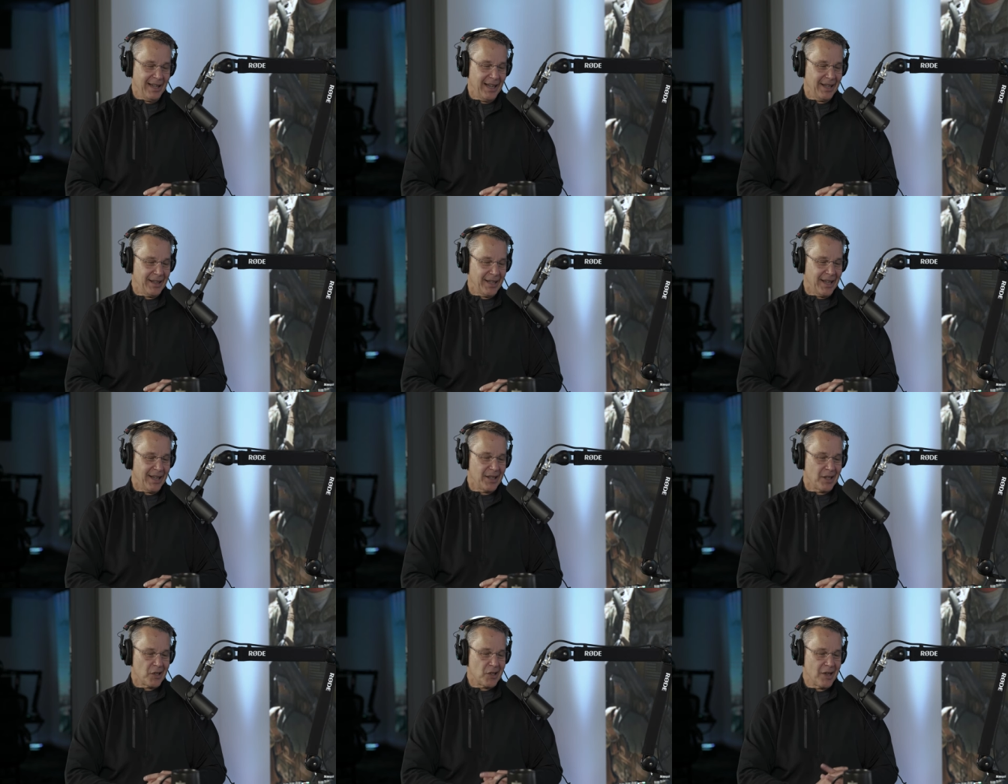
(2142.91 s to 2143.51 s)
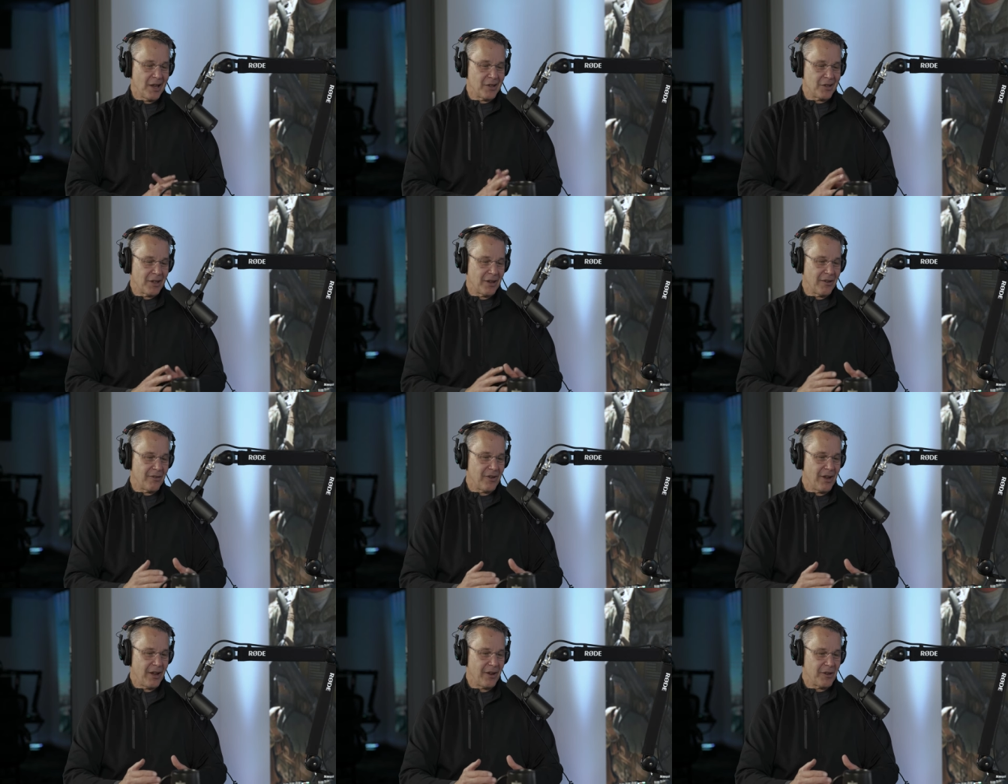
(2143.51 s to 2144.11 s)
in in the sense
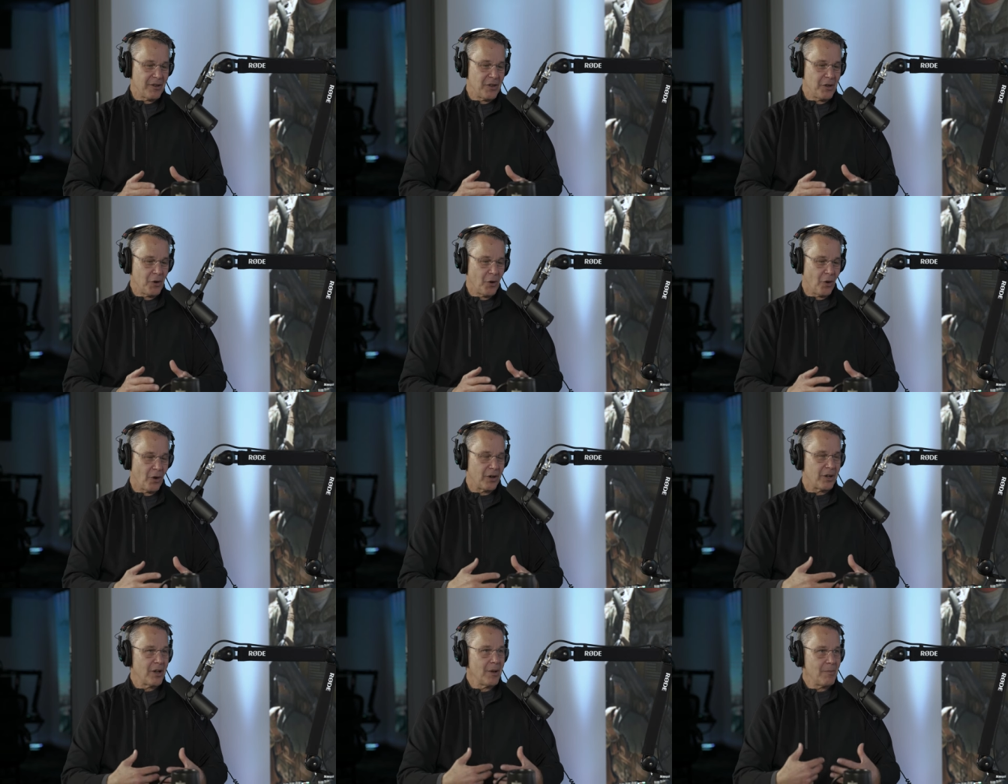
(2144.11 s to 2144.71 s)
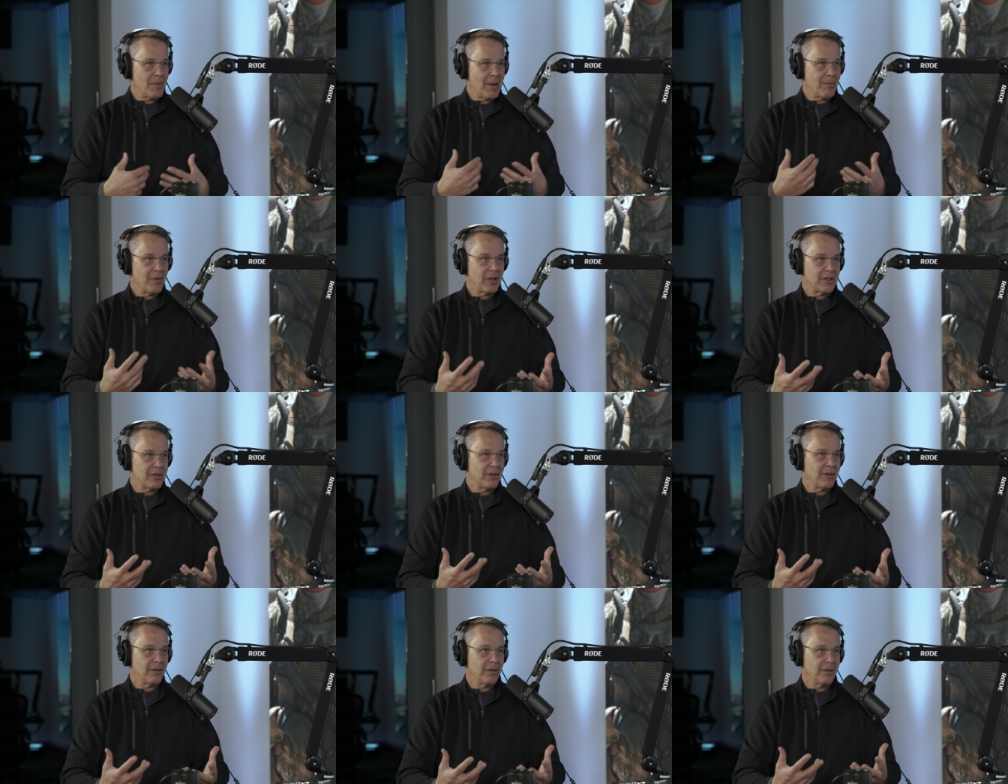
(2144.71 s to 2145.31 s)
of your
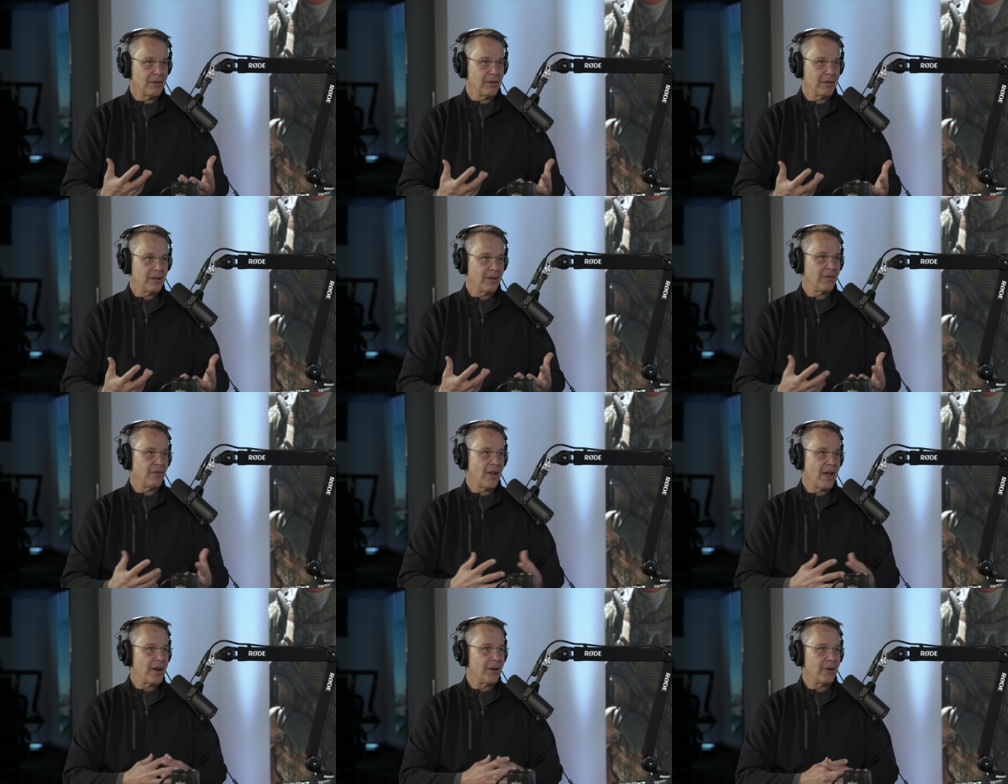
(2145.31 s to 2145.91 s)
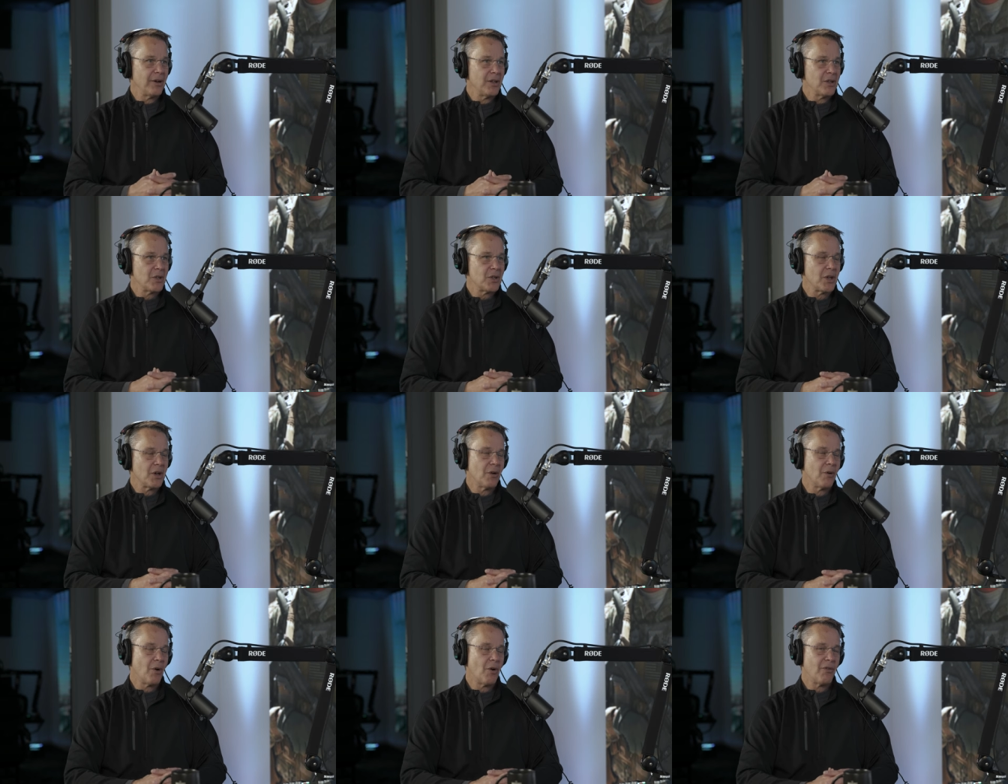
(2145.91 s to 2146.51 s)
commitment to to
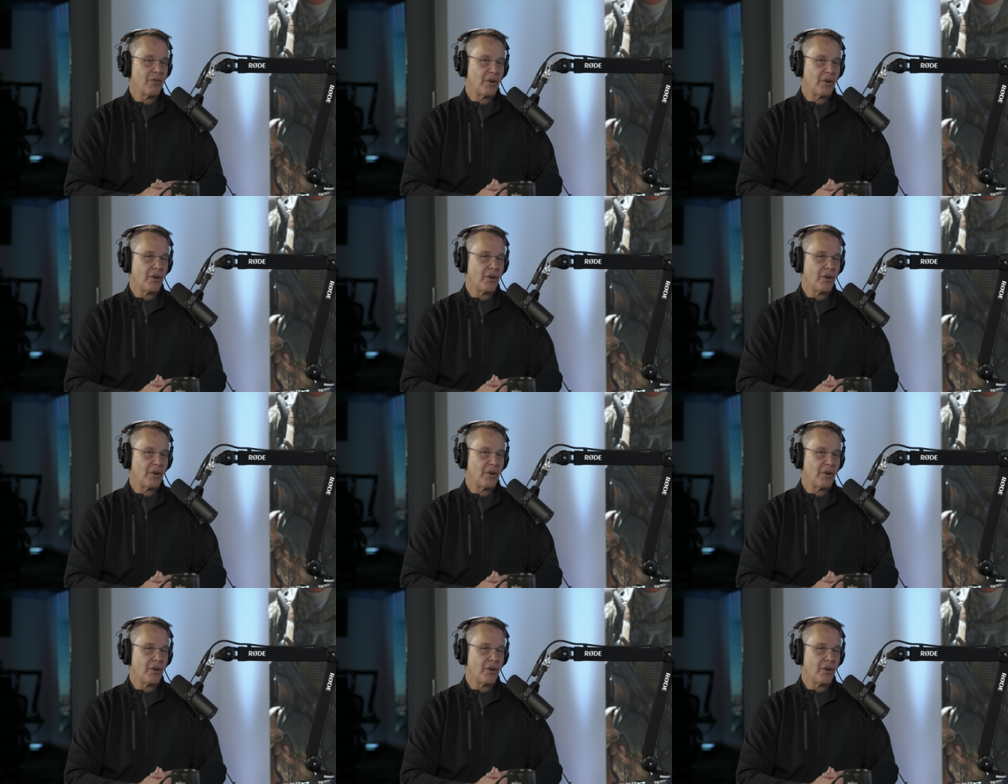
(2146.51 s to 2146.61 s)
veterans, you know,